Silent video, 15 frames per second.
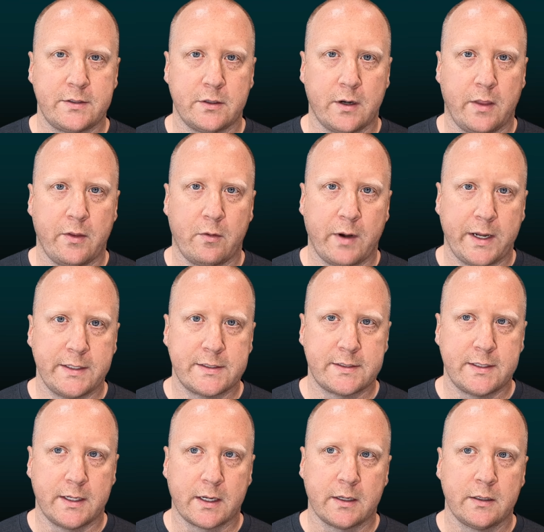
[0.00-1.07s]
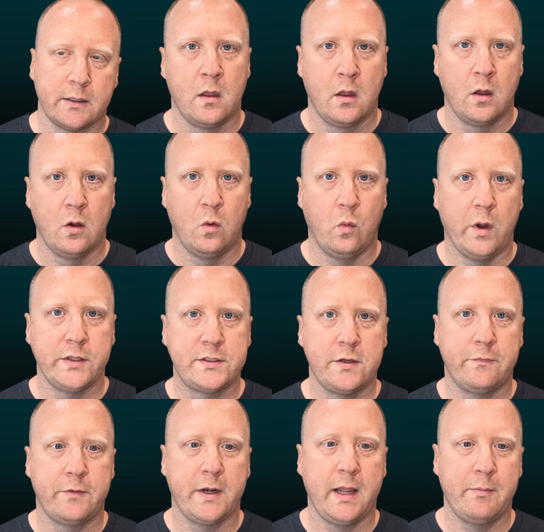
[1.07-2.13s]
on the right stick. Once you've
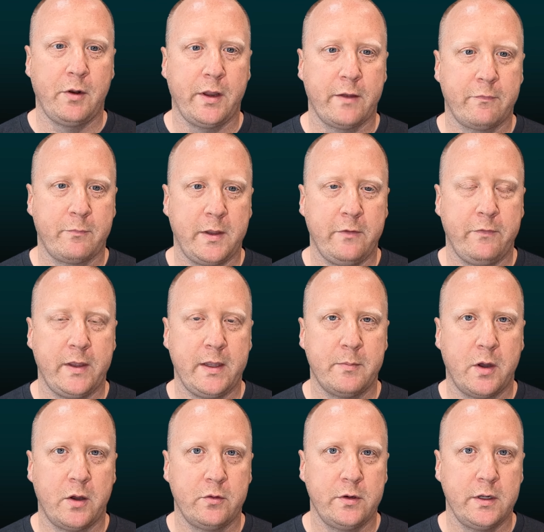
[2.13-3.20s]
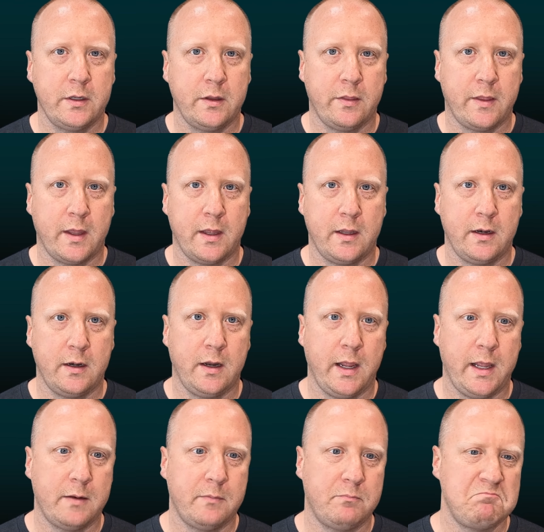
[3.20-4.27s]
enabled FPV mode, then
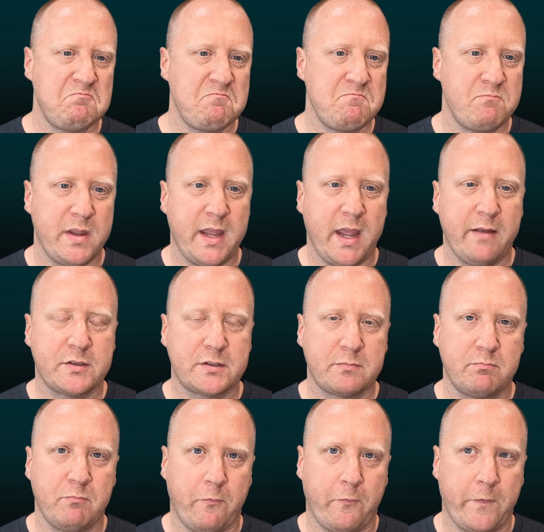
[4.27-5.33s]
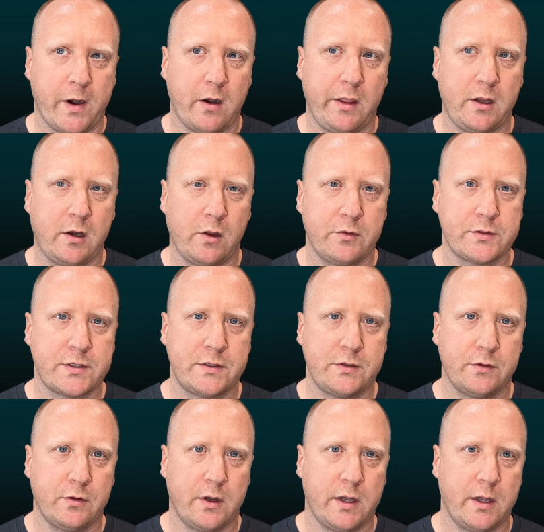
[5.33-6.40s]
it behaves fairly close
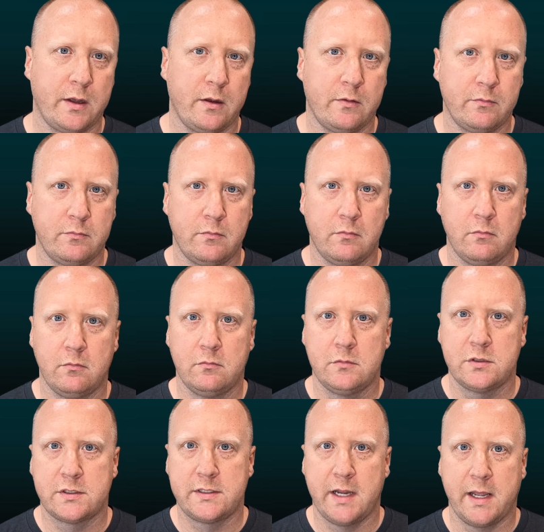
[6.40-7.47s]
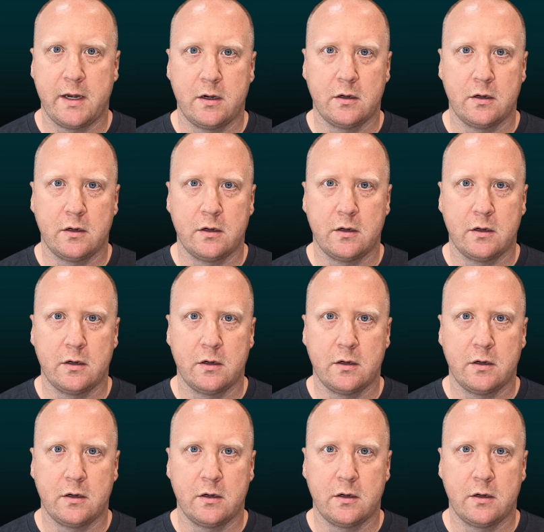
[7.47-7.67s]
to a standard